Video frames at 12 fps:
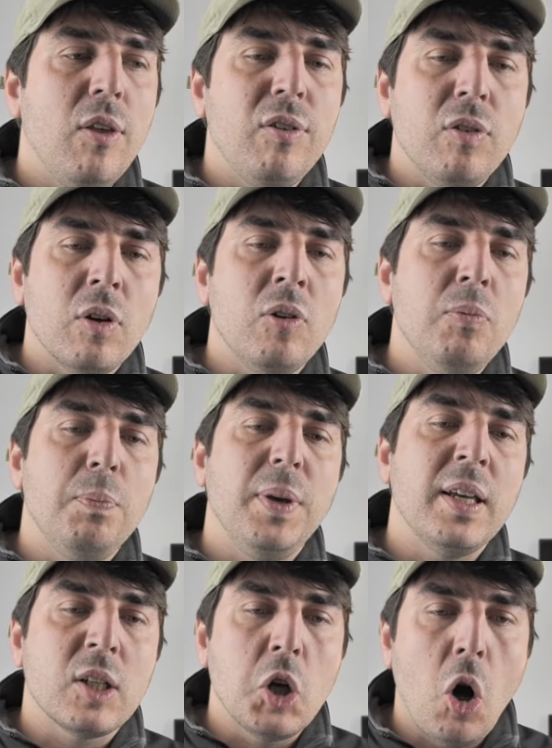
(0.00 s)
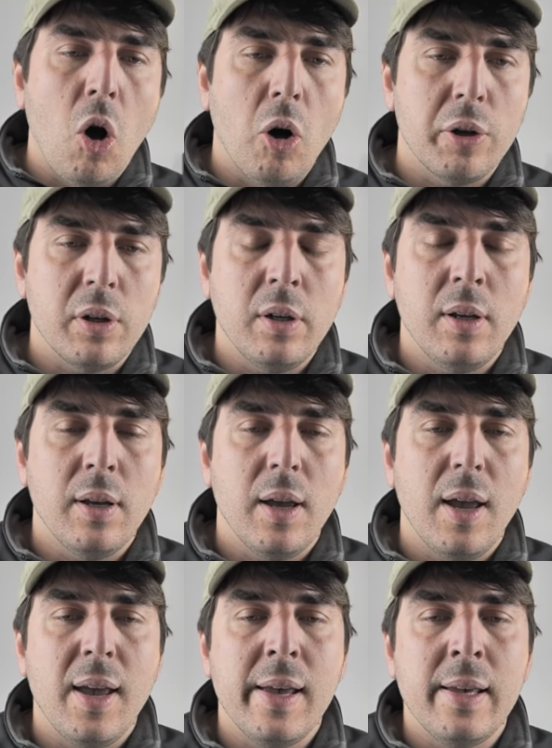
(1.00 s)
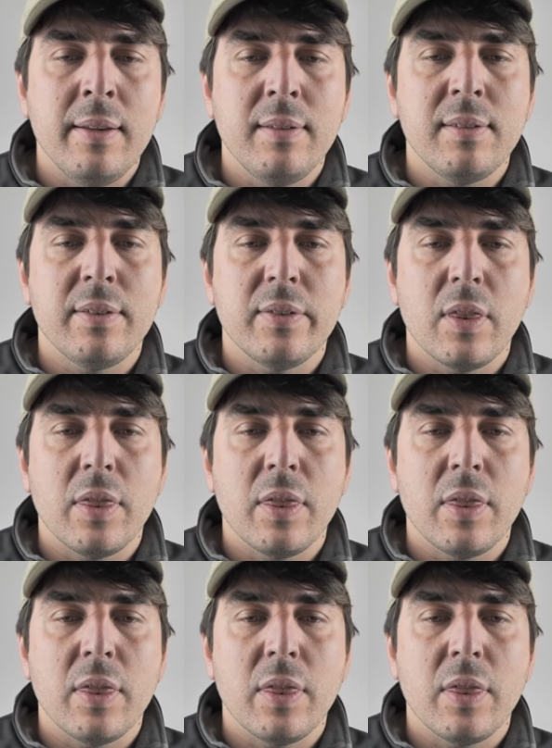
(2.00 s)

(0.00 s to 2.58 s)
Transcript: the second big con is